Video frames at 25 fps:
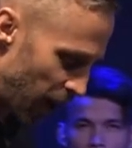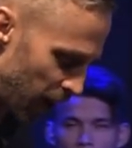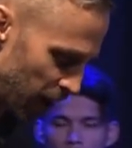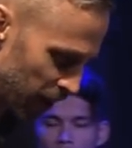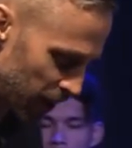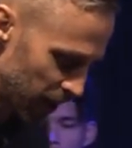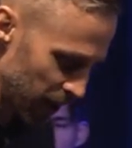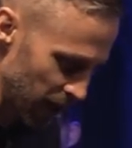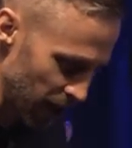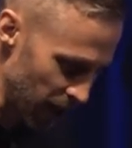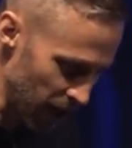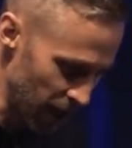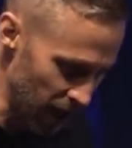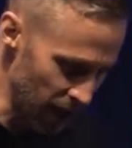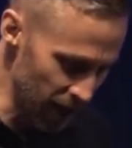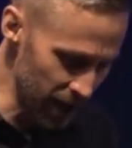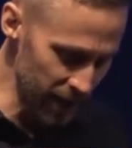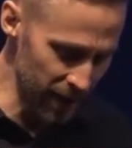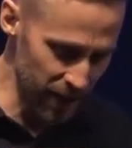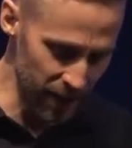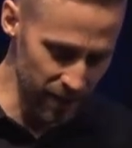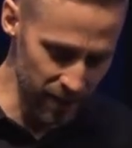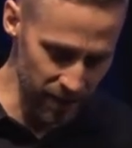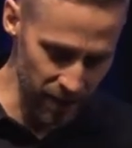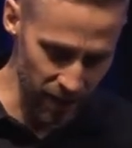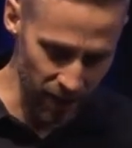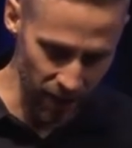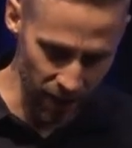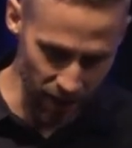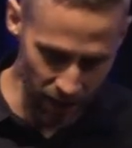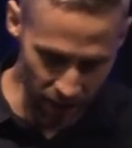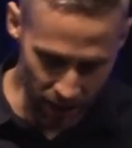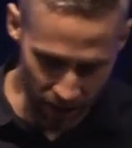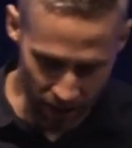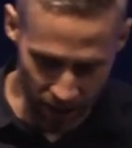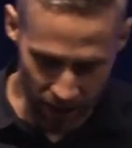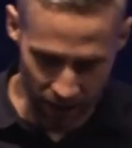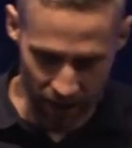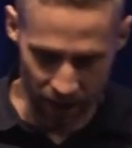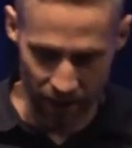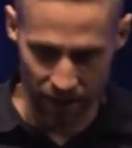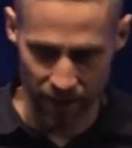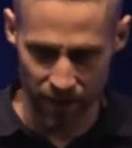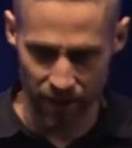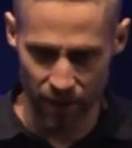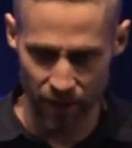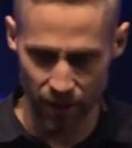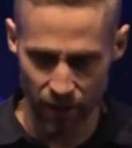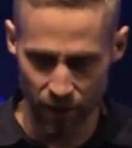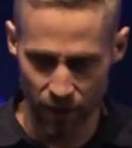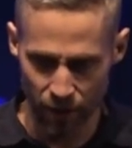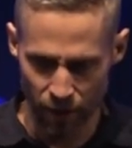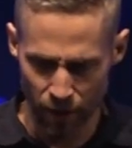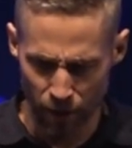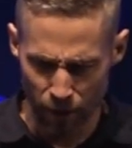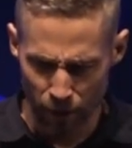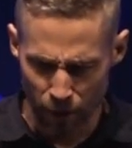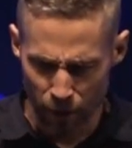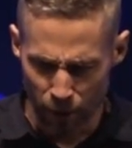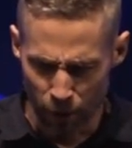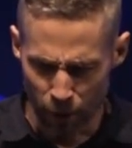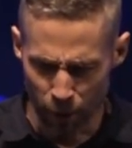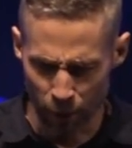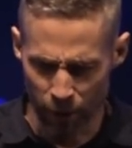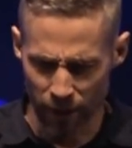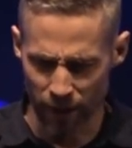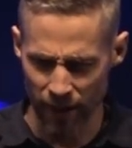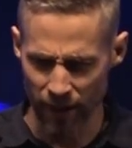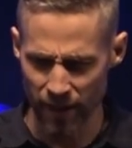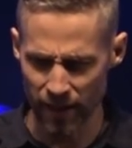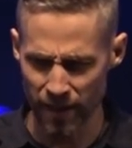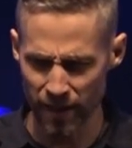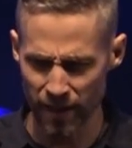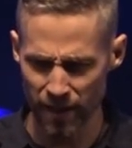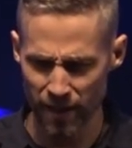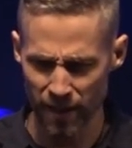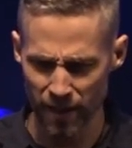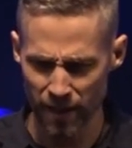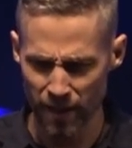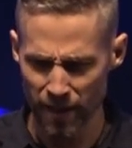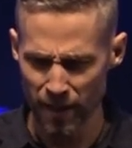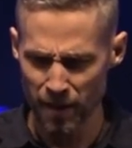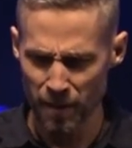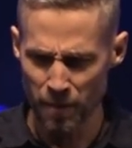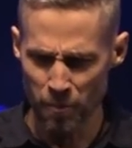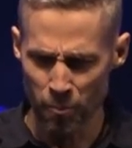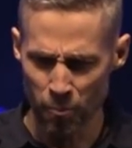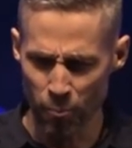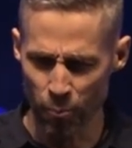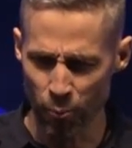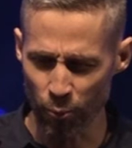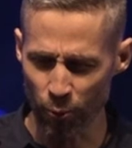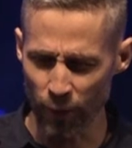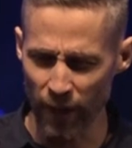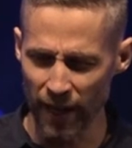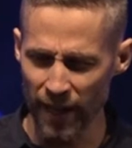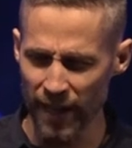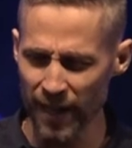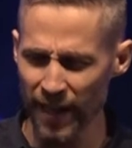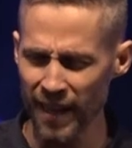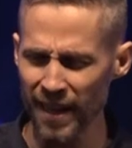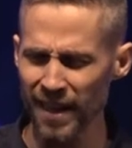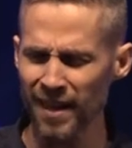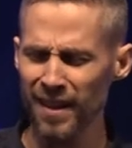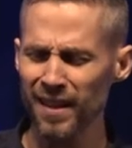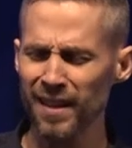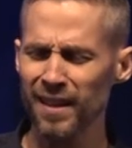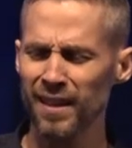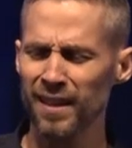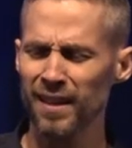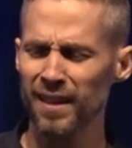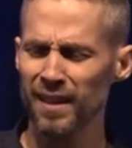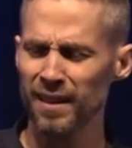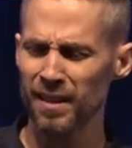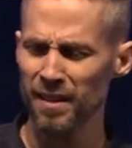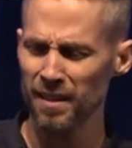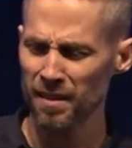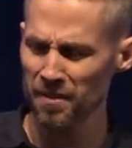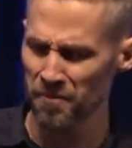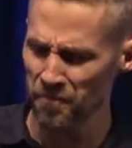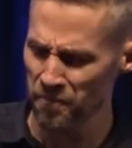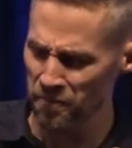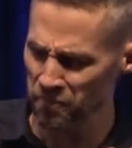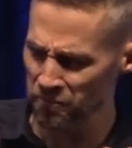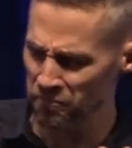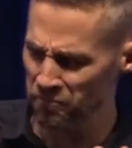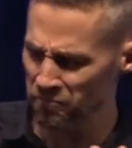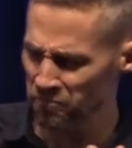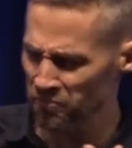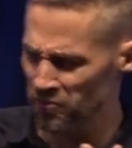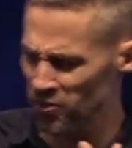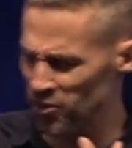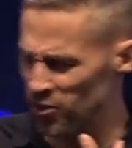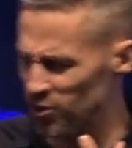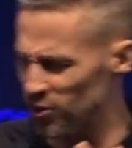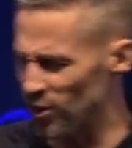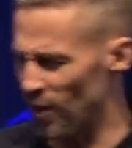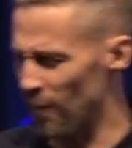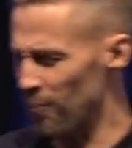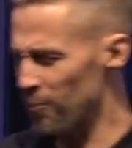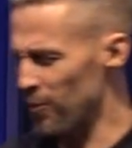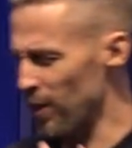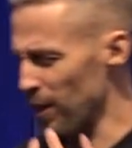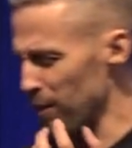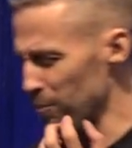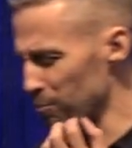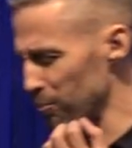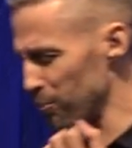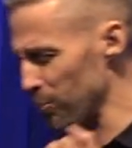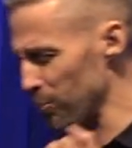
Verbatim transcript: Our God is a God who can bring something